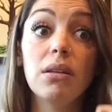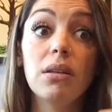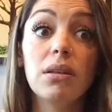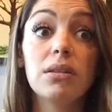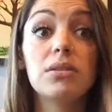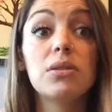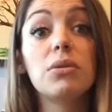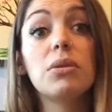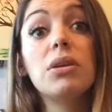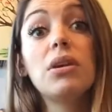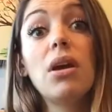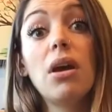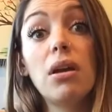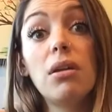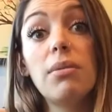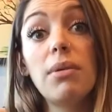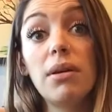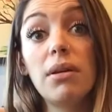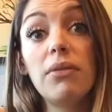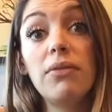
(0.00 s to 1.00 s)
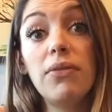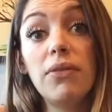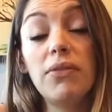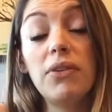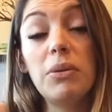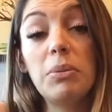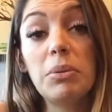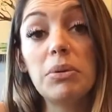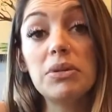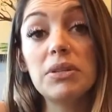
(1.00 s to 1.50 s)
it's only got about a
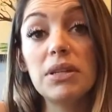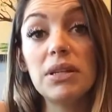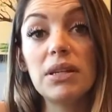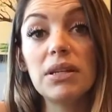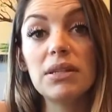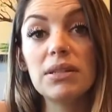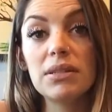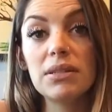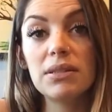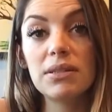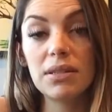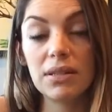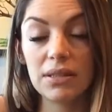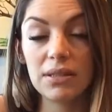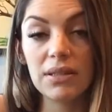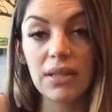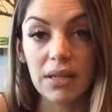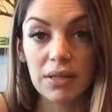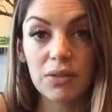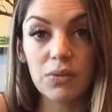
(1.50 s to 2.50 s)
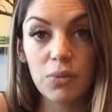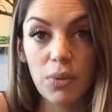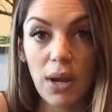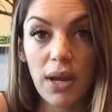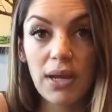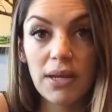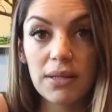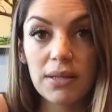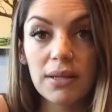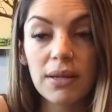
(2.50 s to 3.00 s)
50% success
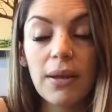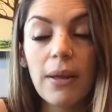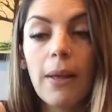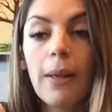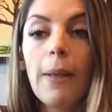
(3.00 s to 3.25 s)
rate.